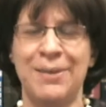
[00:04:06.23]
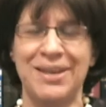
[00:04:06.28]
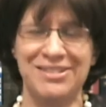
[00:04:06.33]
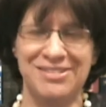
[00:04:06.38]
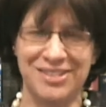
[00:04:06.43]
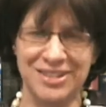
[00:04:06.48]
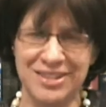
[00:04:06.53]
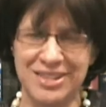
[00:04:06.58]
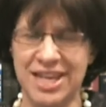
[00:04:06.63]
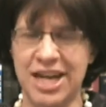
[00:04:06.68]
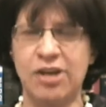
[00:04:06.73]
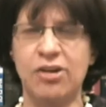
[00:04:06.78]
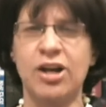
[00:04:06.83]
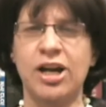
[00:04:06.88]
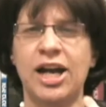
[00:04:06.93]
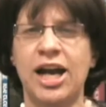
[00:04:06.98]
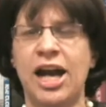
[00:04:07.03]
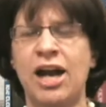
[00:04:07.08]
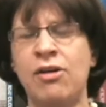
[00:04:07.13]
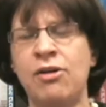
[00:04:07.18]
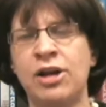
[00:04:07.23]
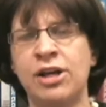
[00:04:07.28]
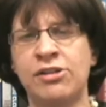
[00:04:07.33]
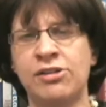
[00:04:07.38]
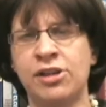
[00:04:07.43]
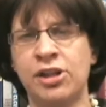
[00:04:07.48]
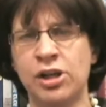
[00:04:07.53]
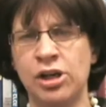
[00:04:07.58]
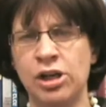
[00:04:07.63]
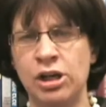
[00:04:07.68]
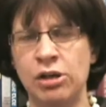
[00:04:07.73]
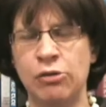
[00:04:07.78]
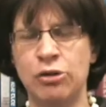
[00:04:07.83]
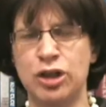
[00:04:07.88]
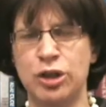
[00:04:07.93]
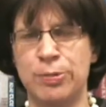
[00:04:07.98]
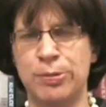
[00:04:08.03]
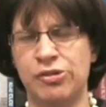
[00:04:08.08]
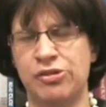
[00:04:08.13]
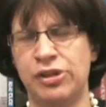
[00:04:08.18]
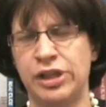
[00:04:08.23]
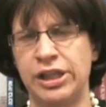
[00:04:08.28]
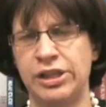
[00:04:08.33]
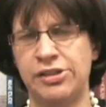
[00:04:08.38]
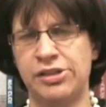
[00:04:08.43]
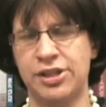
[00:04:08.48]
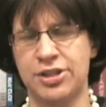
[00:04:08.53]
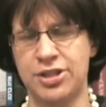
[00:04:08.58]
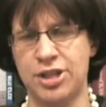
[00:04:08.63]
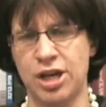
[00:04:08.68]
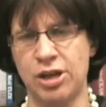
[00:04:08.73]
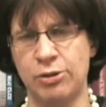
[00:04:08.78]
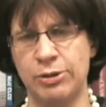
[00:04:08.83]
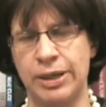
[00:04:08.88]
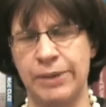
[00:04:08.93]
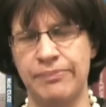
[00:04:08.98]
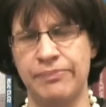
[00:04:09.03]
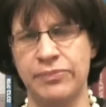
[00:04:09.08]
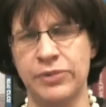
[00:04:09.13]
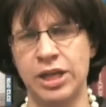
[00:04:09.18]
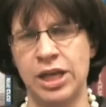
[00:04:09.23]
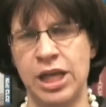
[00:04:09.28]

is the derech eretz, which precedes the Torah.